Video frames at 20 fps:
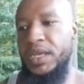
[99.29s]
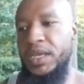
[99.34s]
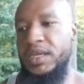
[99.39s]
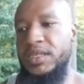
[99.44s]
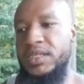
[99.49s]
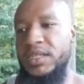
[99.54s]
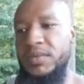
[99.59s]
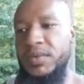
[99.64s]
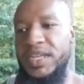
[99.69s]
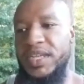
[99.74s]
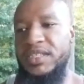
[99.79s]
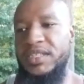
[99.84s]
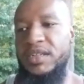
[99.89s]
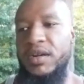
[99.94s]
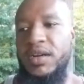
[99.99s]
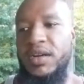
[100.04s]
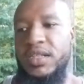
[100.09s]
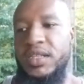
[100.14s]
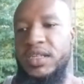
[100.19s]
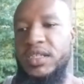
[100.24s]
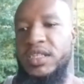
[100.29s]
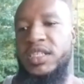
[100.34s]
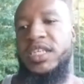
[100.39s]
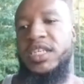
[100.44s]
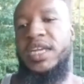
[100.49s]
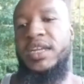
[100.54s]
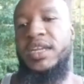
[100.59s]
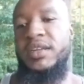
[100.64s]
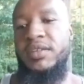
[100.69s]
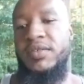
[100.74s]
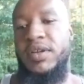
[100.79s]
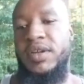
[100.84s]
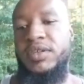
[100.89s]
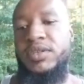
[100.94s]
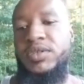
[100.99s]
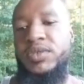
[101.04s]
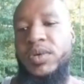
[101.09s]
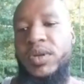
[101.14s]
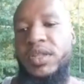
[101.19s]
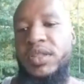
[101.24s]
See, when I started this channel
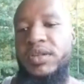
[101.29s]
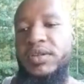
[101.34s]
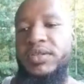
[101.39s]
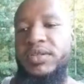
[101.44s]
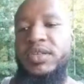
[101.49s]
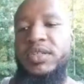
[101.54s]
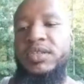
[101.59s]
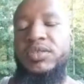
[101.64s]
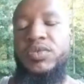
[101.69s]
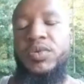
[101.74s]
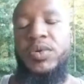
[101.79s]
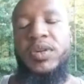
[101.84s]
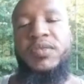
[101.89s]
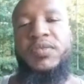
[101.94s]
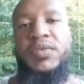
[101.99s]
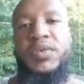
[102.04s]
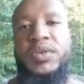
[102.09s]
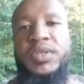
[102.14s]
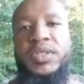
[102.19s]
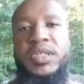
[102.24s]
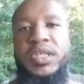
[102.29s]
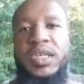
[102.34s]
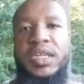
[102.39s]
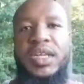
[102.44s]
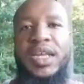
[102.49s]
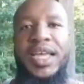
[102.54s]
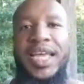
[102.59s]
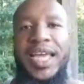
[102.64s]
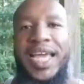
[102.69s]
around 2013, 2014,